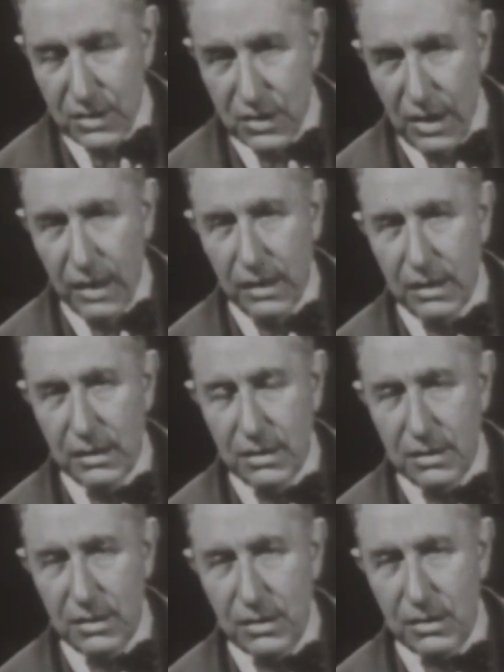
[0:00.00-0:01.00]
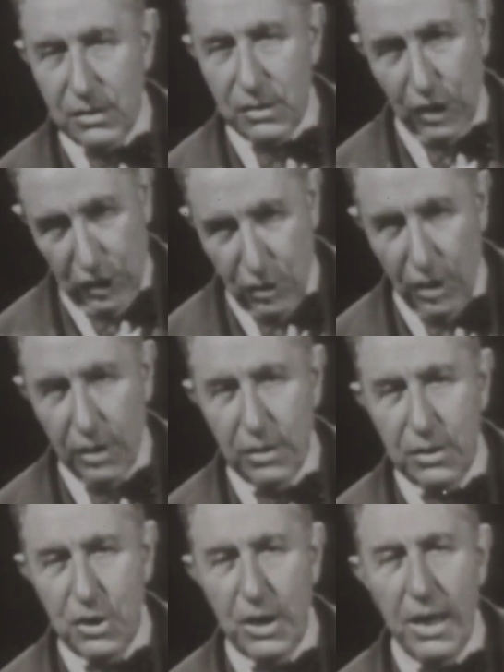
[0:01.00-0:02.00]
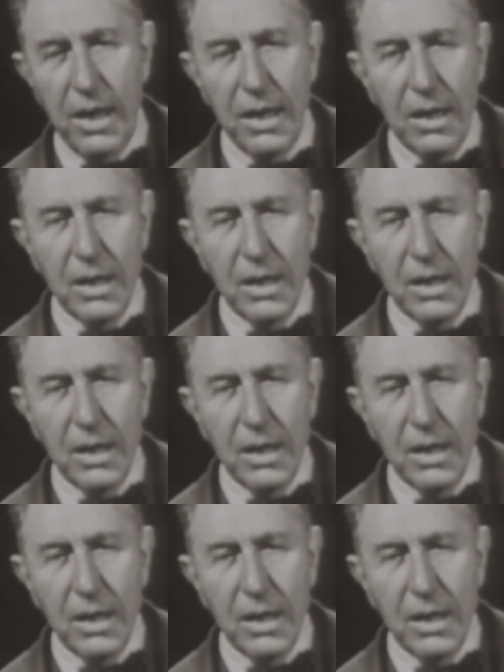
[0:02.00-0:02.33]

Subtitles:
science, technology,